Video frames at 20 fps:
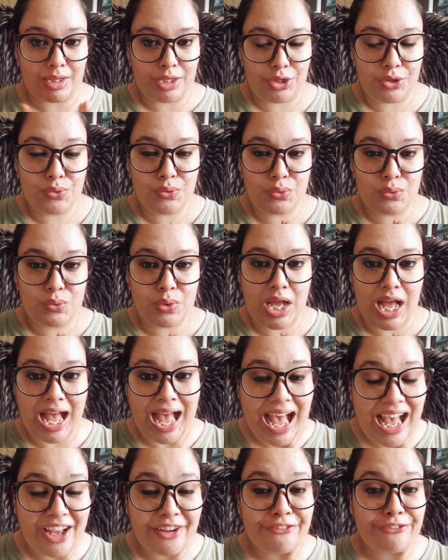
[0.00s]
you
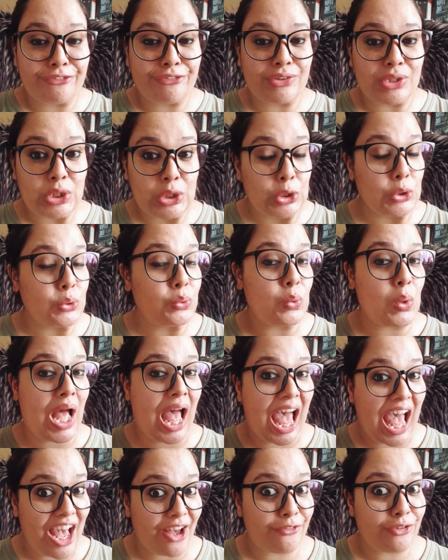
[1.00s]
have to
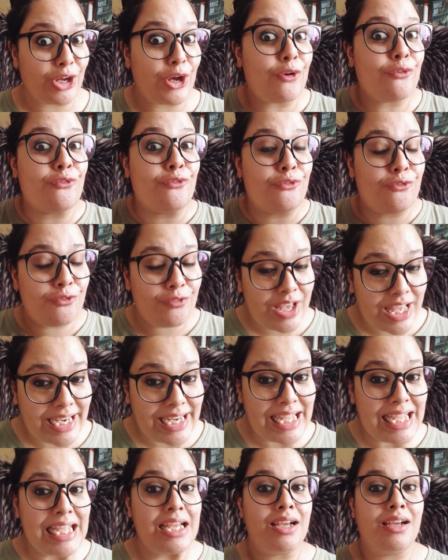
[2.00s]
have a
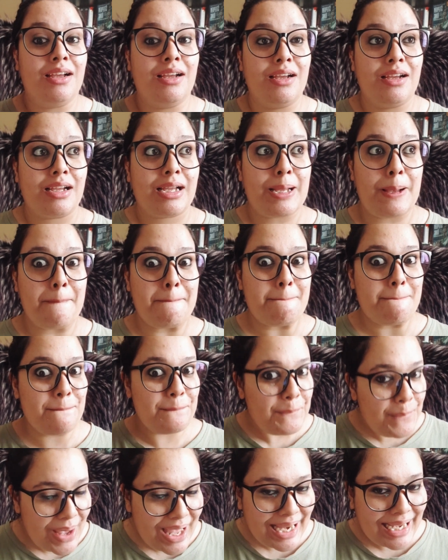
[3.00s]
very
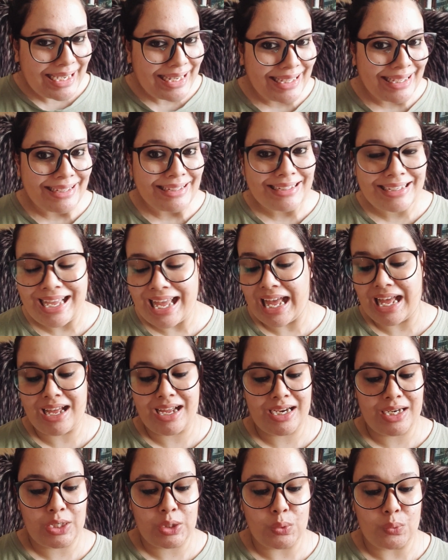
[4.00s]
compelling
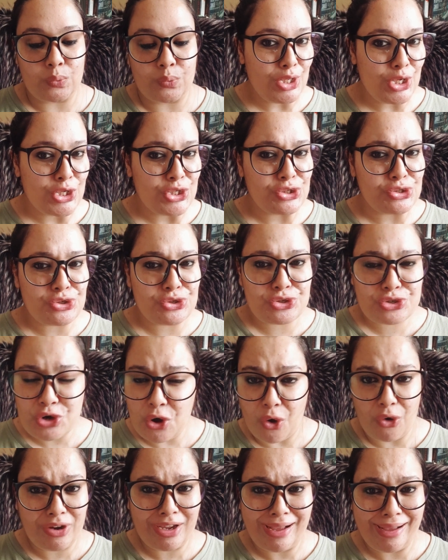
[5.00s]
and
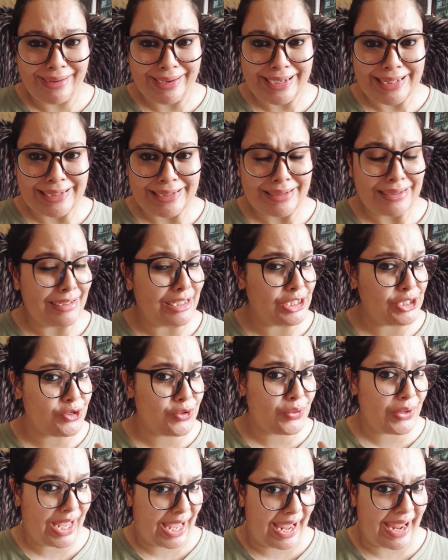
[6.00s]
strong idea in
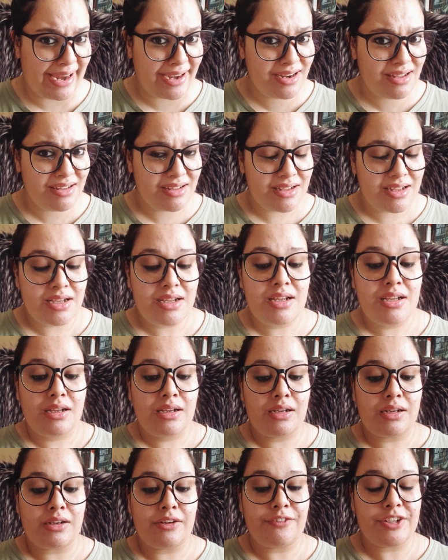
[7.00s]
your head
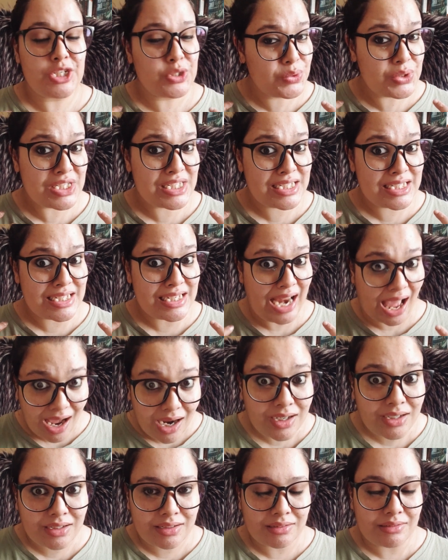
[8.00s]
when you
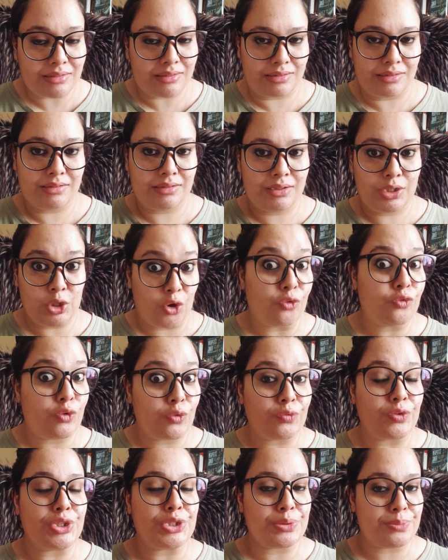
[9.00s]
start a long
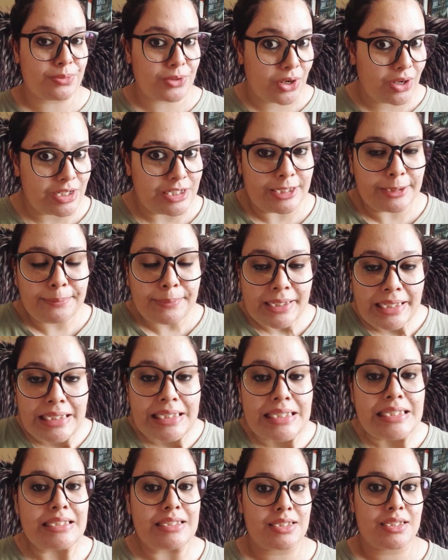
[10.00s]
form fiction project,
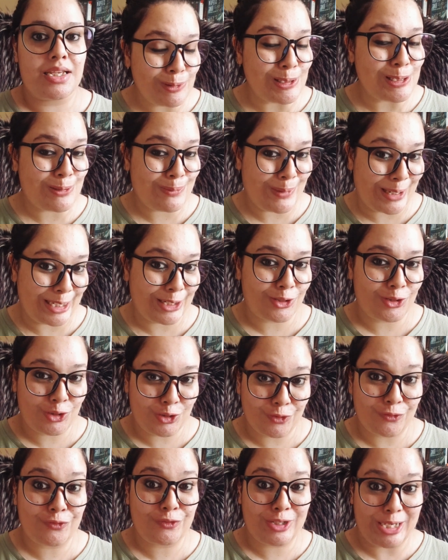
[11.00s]
because you'll be spending a lot
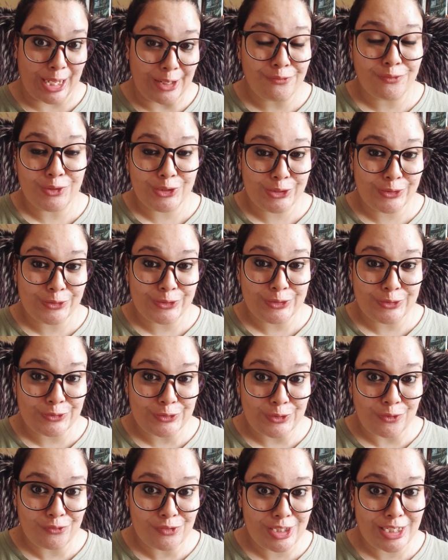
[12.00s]
of time working on your
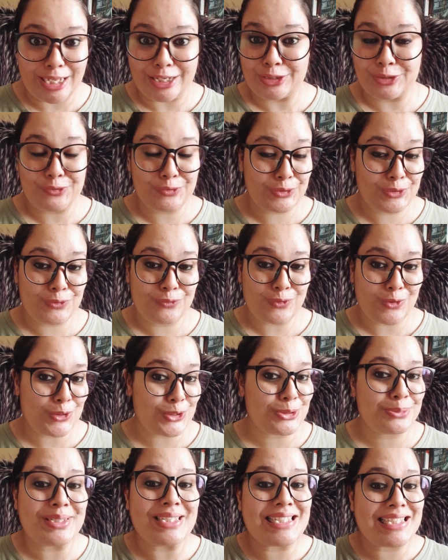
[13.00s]
novel, and you wouldn't want
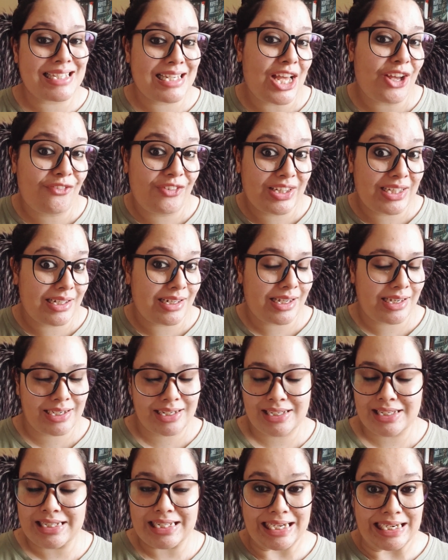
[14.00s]
to be stuck with an
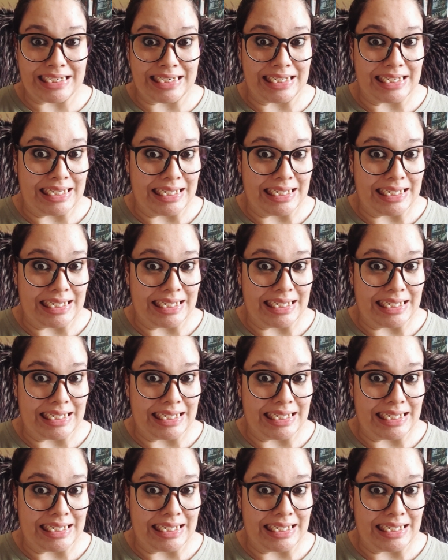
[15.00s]
idea that